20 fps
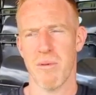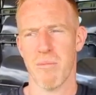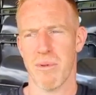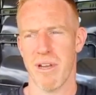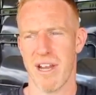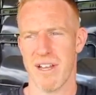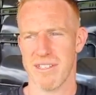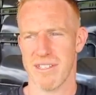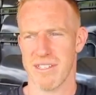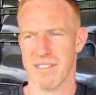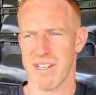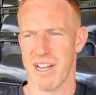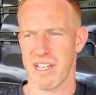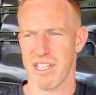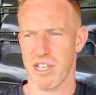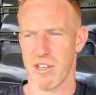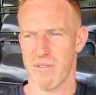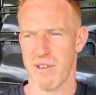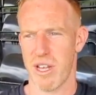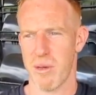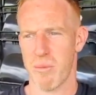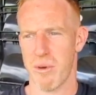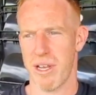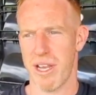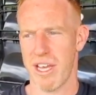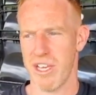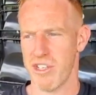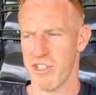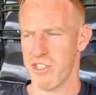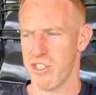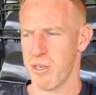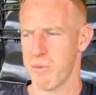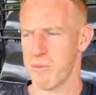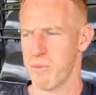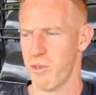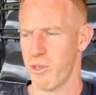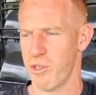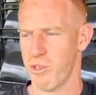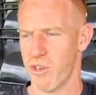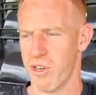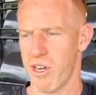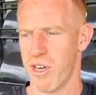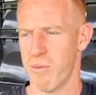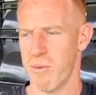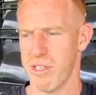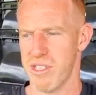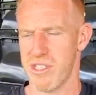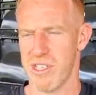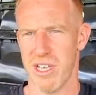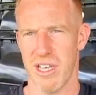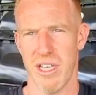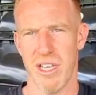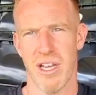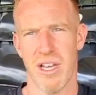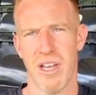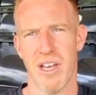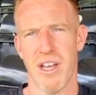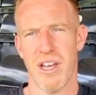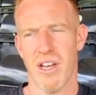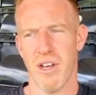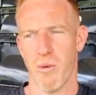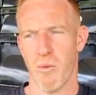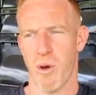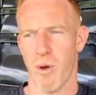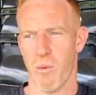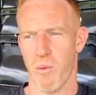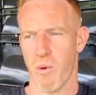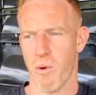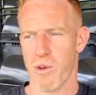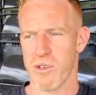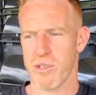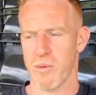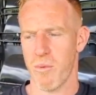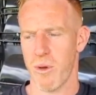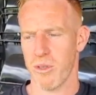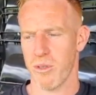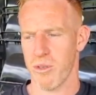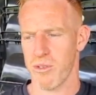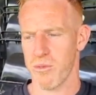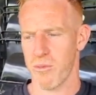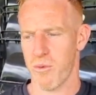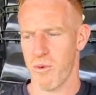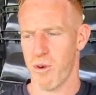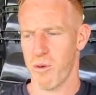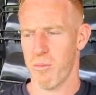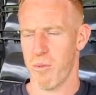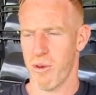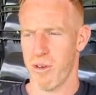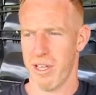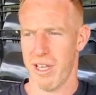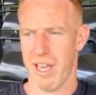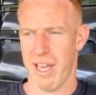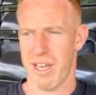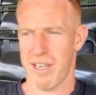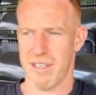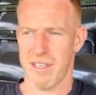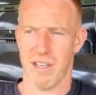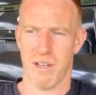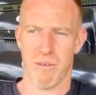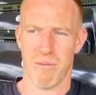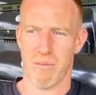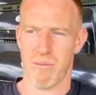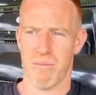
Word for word: players will start to develop relationships with each other and we'll see what works and what doesn't work. But yeah, no,